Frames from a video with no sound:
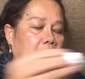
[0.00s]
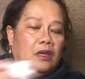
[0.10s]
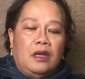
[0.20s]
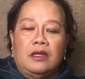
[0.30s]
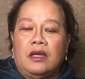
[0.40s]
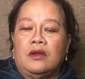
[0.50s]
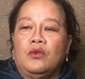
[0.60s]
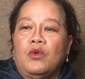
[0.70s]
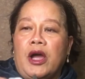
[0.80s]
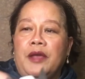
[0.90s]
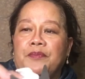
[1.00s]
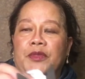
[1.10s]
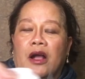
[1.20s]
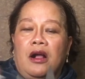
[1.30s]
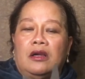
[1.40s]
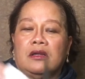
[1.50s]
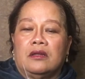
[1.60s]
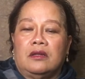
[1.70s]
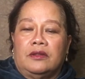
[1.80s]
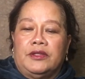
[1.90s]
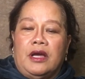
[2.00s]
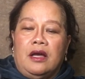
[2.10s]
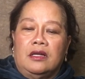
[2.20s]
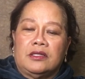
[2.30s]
and then wipe the al the